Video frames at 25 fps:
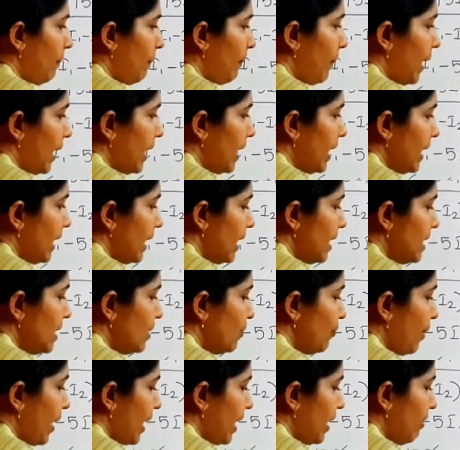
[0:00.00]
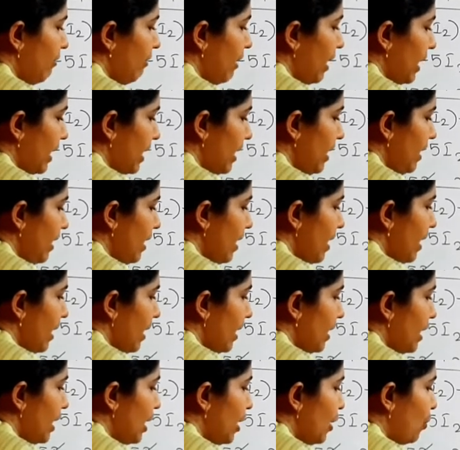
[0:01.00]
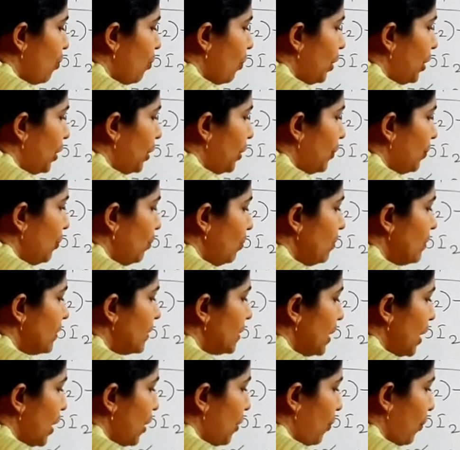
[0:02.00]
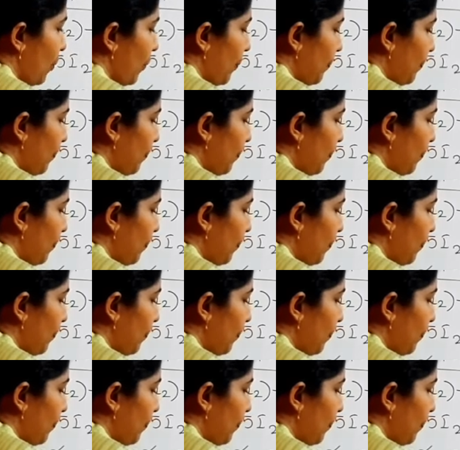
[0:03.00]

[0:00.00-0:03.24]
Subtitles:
-5 I = 0.